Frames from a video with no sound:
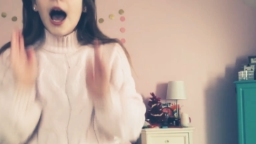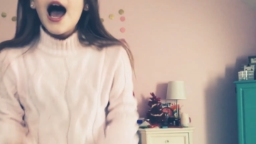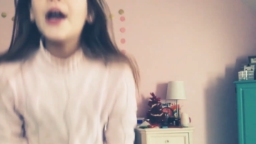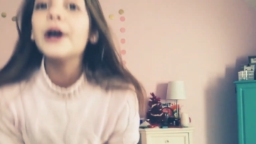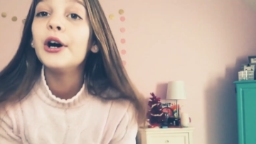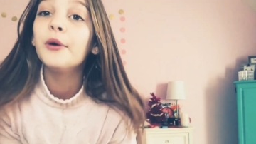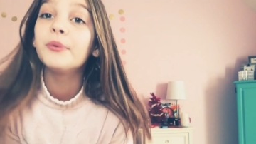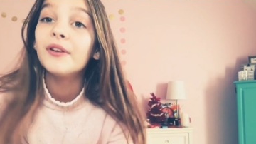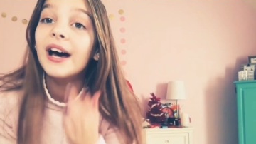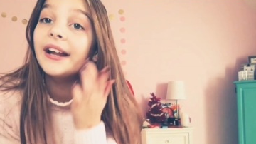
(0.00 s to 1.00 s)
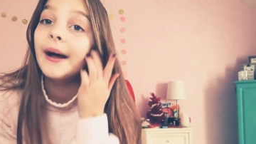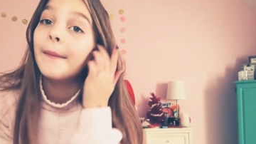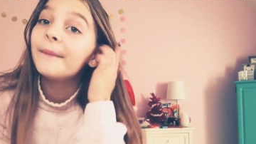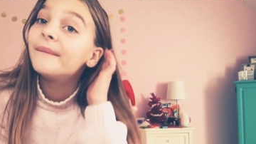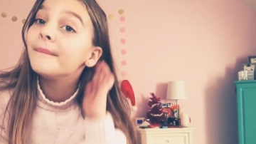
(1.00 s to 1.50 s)
I hope you had a
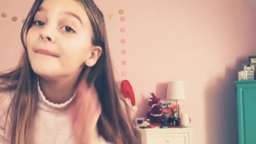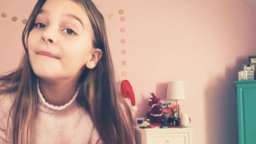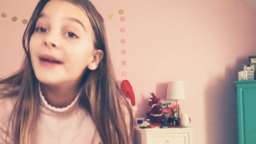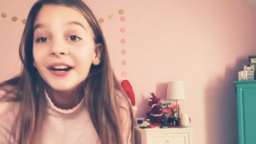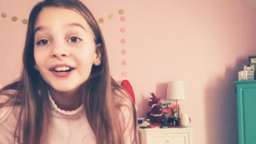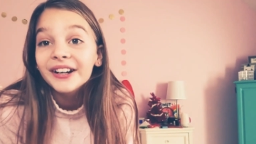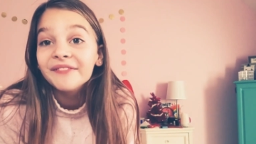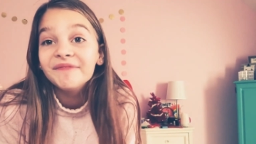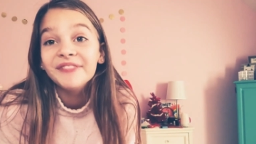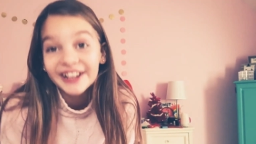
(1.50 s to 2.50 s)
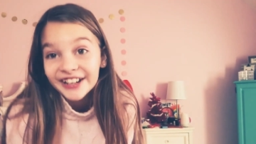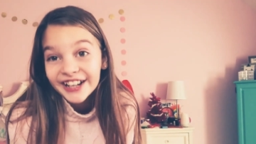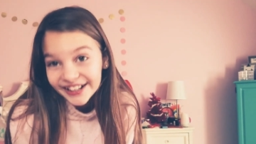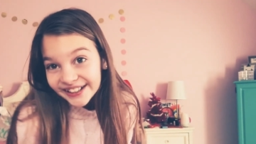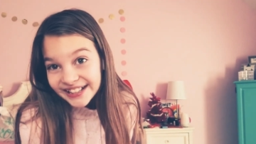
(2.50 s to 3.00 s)
merry,
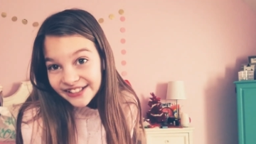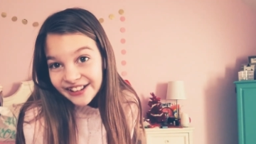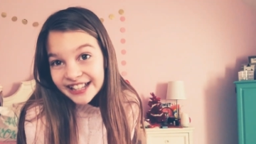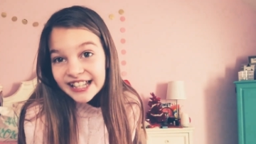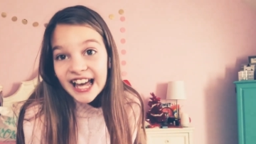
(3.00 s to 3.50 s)
merry Christmas.